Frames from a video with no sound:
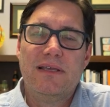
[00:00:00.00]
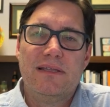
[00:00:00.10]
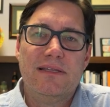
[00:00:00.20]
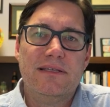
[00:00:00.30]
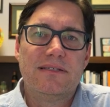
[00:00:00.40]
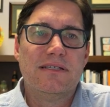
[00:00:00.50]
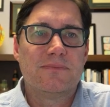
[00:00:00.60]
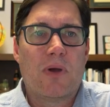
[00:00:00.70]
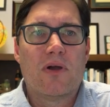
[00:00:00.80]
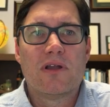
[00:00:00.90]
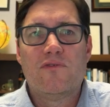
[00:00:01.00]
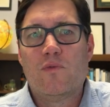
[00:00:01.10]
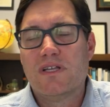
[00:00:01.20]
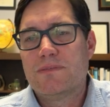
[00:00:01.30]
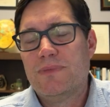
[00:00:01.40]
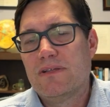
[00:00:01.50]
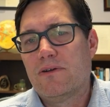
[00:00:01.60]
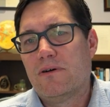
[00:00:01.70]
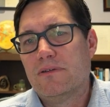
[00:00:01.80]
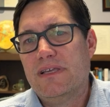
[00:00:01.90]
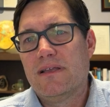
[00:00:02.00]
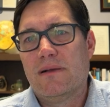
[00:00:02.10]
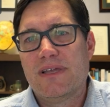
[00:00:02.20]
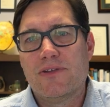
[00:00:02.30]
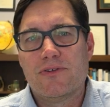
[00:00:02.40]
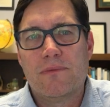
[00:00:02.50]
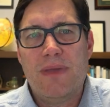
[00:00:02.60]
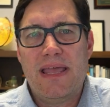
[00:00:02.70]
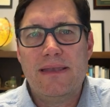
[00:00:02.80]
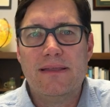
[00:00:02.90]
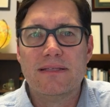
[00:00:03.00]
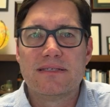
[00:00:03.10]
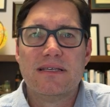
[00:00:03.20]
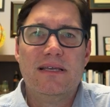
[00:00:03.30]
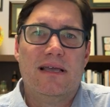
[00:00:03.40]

This is part of what's been called economic interdependence,